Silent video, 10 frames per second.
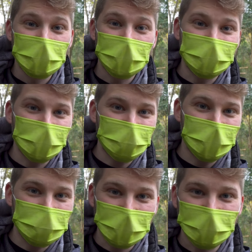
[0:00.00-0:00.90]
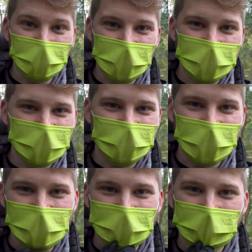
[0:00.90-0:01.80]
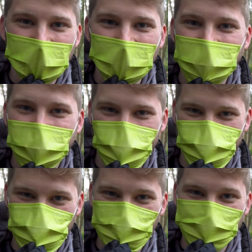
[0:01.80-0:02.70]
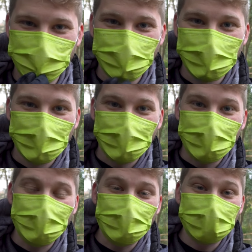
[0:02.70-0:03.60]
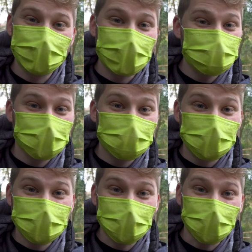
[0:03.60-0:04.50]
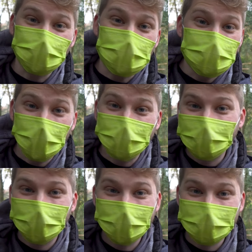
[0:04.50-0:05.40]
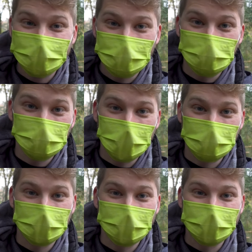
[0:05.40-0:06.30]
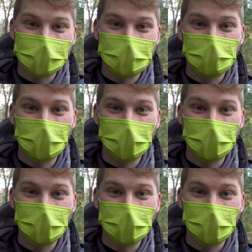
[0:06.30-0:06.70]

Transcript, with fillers: We do have to keep our voices down while they're sleeping, uh, but that's pretty much the three main things that you'll be able to see the